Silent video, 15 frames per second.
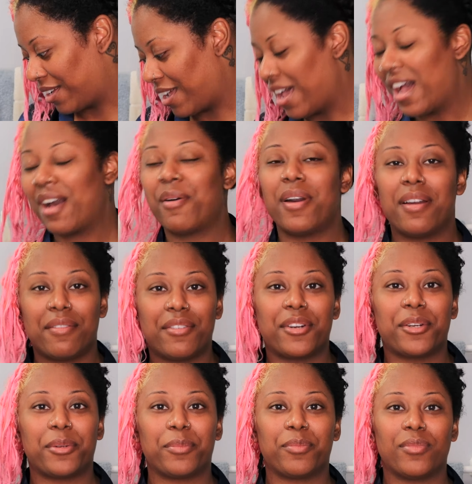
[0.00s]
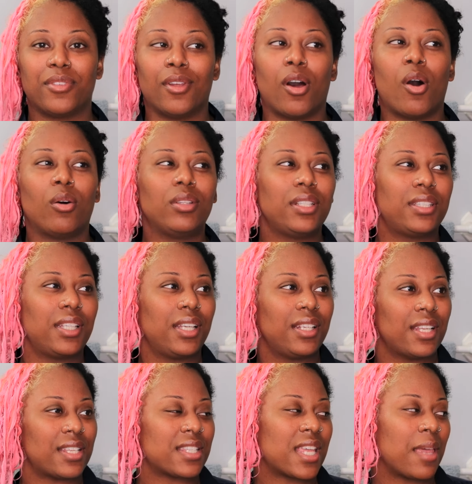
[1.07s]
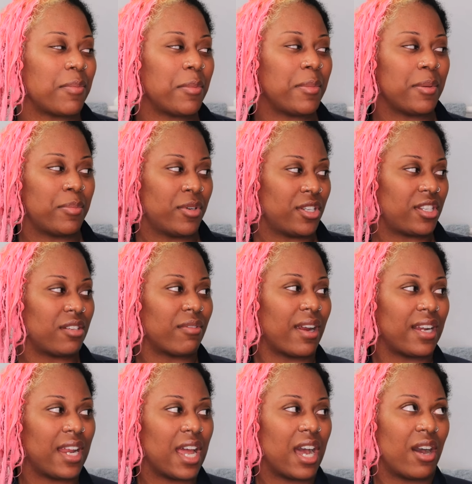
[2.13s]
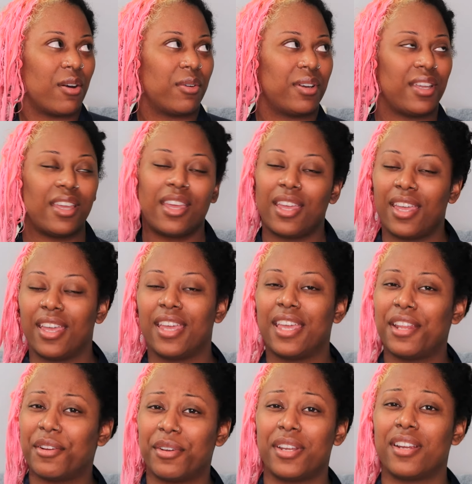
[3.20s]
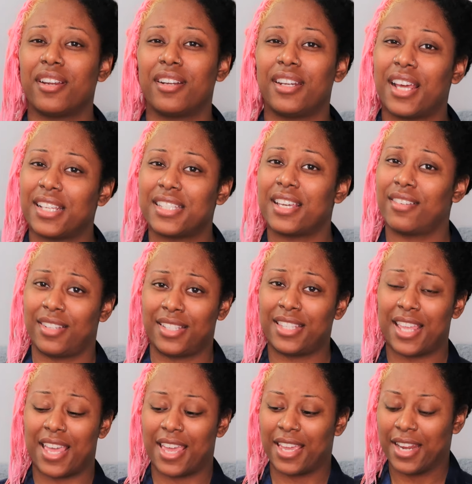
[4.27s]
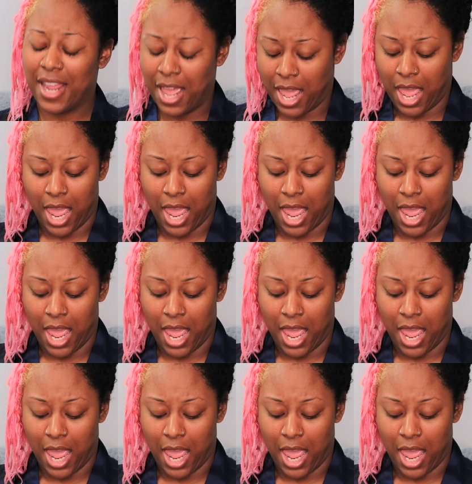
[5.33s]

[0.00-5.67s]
however the only thing that's keeping me pushing right now and getting on here and not sounding sad